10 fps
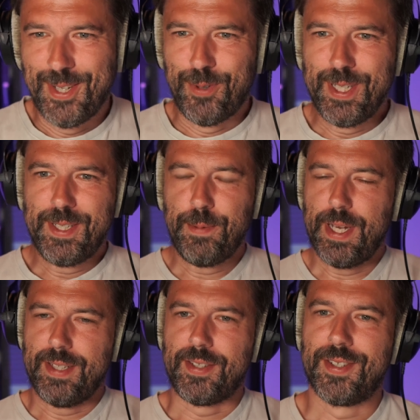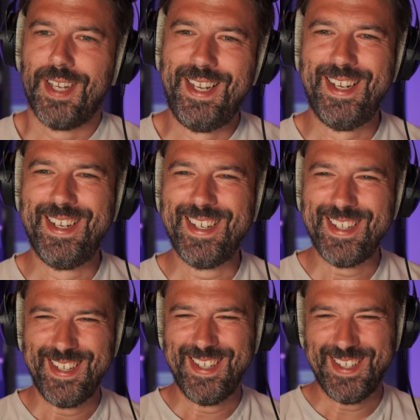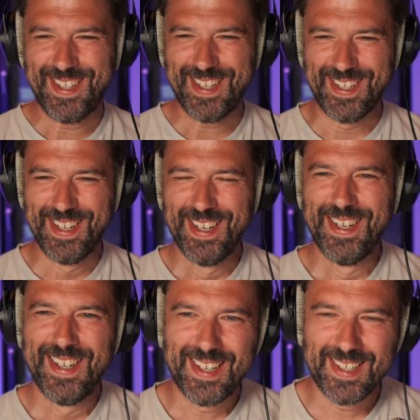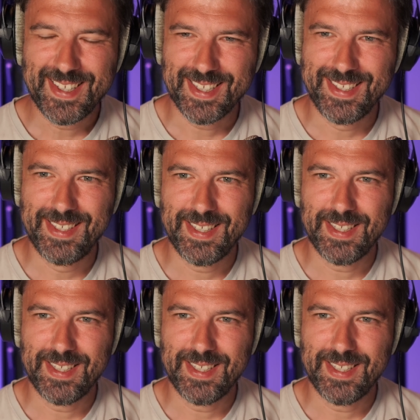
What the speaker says: Well, it depends. Again, like in